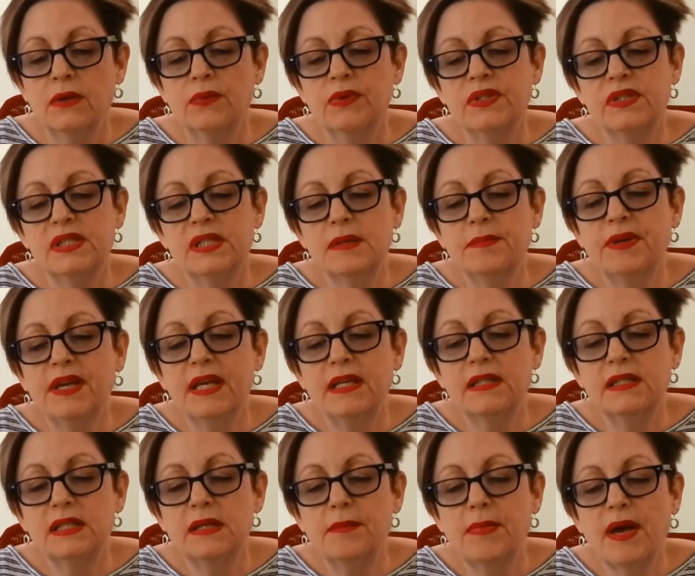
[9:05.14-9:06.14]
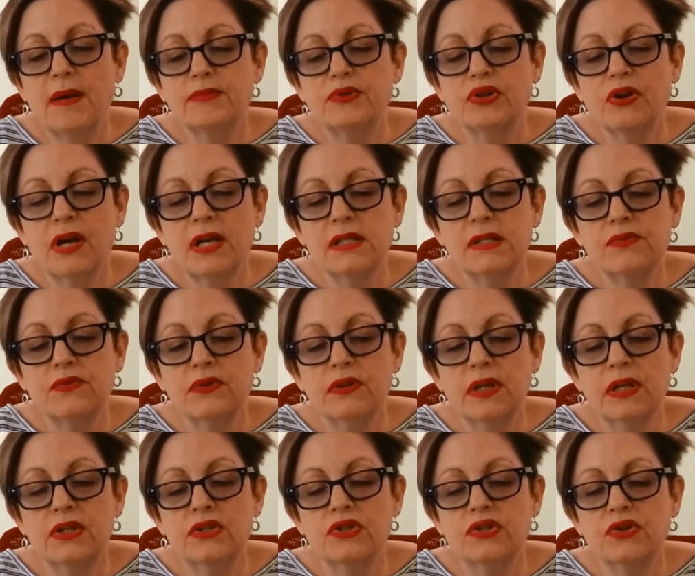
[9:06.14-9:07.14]
when CPA CPAP transferred
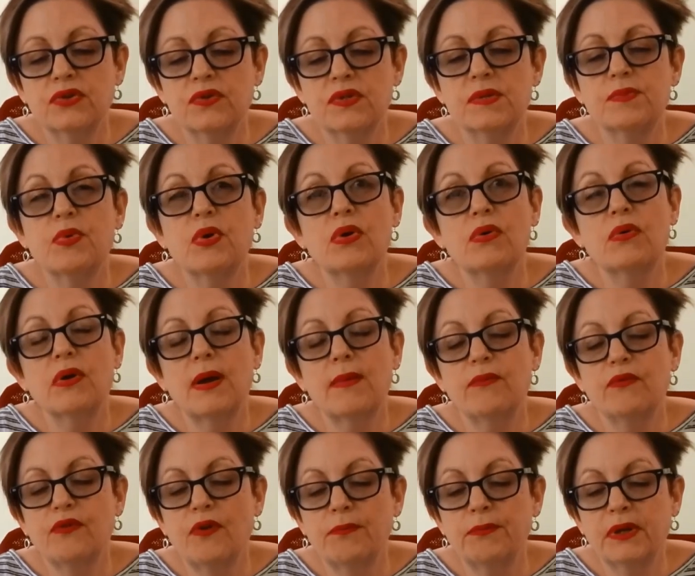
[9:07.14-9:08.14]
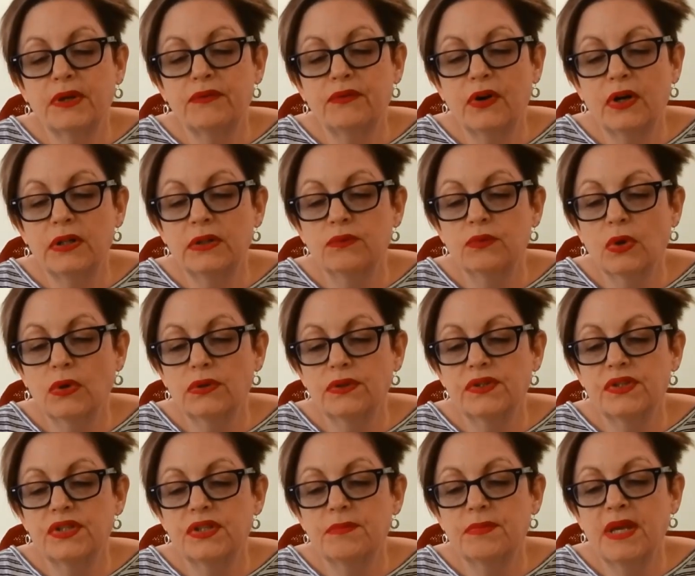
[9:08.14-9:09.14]
the insurance program from McFarland
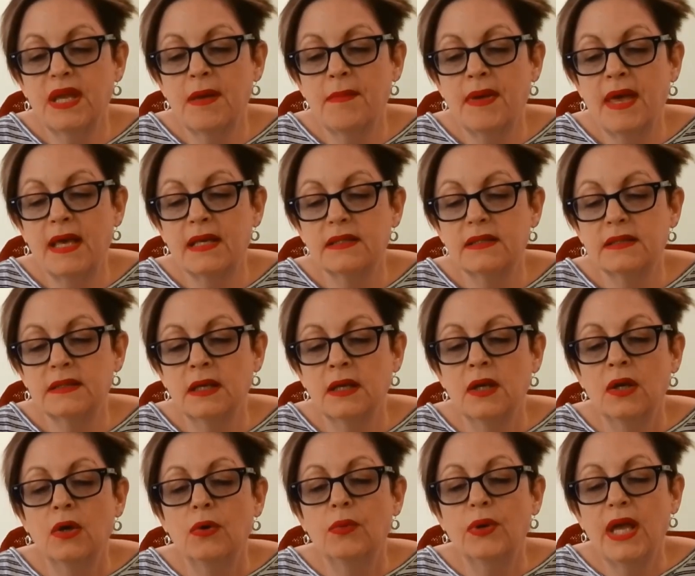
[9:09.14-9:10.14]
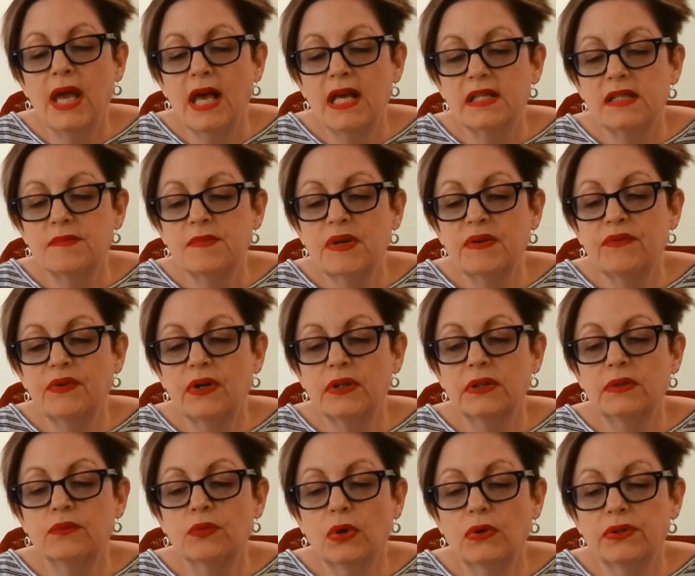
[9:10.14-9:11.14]
Rowlands to BMS, we asked
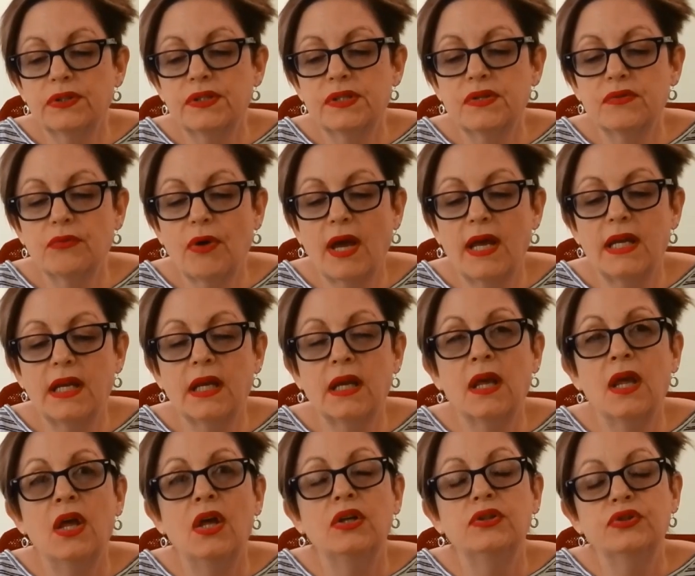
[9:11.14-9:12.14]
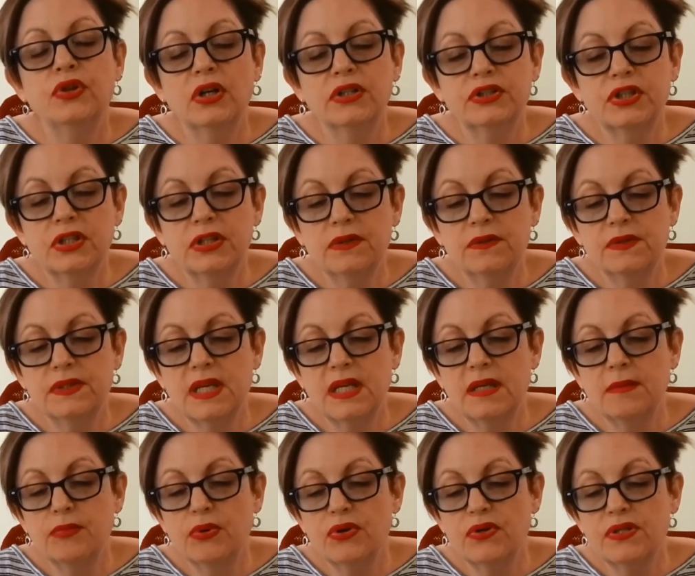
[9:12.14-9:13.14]
McFarland Rowlands in writing not to use
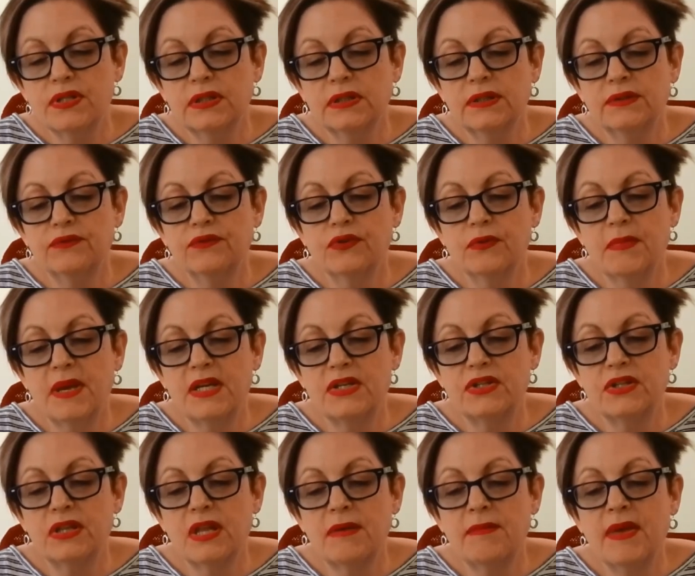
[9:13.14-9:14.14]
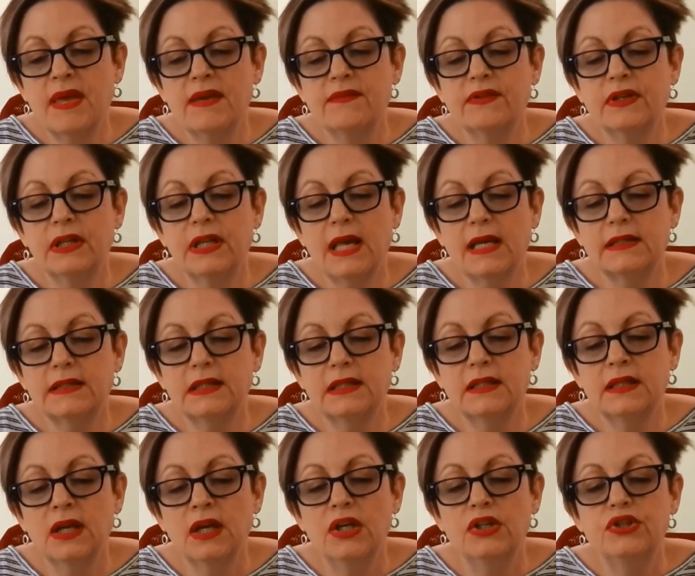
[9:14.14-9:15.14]
any personal information they may have
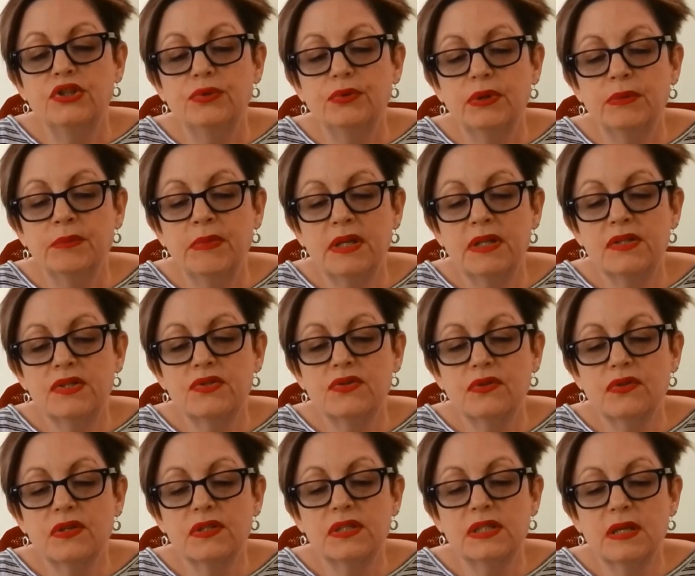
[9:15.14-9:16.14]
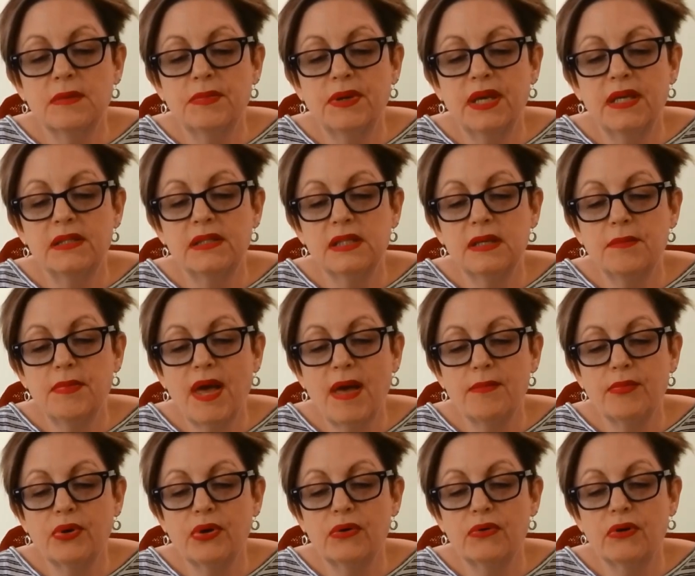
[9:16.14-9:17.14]
collected to administer the CPA
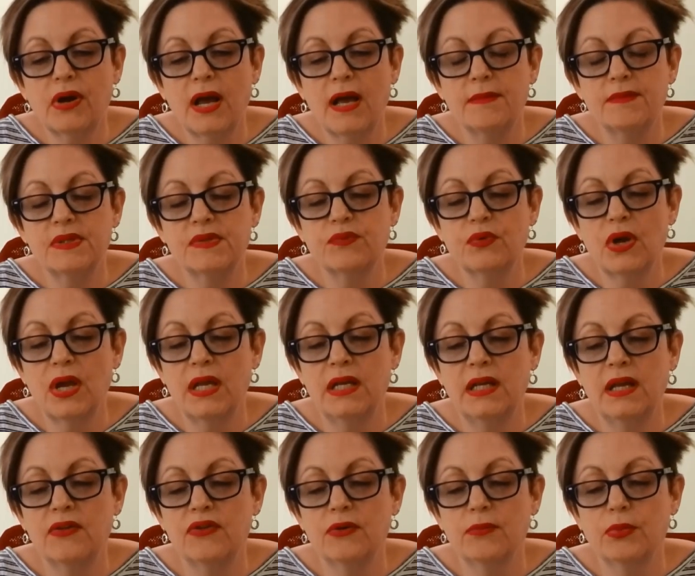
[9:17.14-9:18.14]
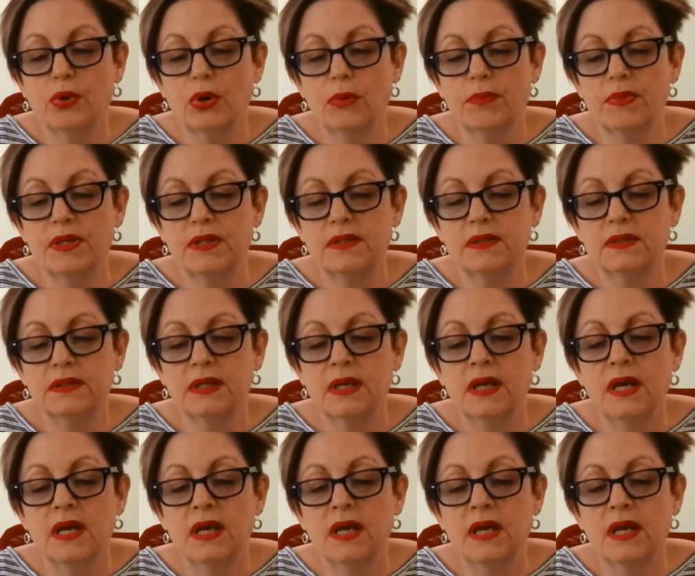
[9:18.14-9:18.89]
CPAP programs for any other purpose.